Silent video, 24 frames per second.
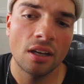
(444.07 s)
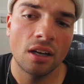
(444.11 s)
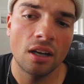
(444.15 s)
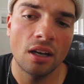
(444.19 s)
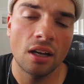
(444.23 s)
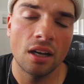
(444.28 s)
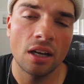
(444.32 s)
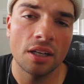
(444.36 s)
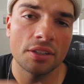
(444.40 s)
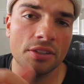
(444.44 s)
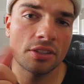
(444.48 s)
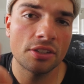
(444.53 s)

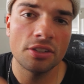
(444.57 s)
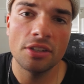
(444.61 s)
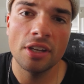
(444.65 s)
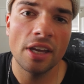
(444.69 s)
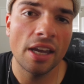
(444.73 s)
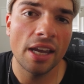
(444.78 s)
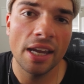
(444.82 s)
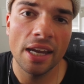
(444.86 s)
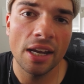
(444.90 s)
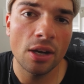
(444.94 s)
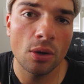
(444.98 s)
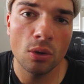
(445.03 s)
uh,
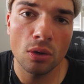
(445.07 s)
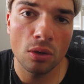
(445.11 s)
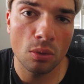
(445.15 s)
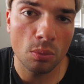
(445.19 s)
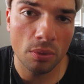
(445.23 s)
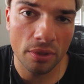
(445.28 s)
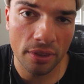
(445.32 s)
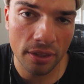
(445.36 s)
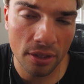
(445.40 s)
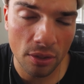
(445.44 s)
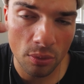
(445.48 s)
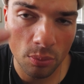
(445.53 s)
today or
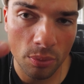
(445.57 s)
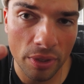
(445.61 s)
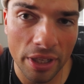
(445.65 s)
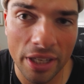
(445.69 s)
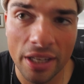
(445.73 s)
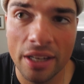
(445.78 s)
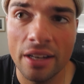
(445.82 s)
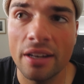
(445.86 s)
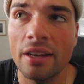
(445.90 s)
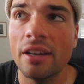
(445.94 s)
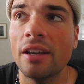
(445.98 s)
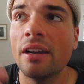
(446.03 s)
within a
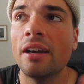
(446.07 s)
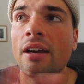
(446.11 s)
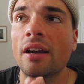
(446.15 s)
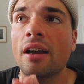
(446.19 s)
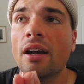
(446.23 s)
week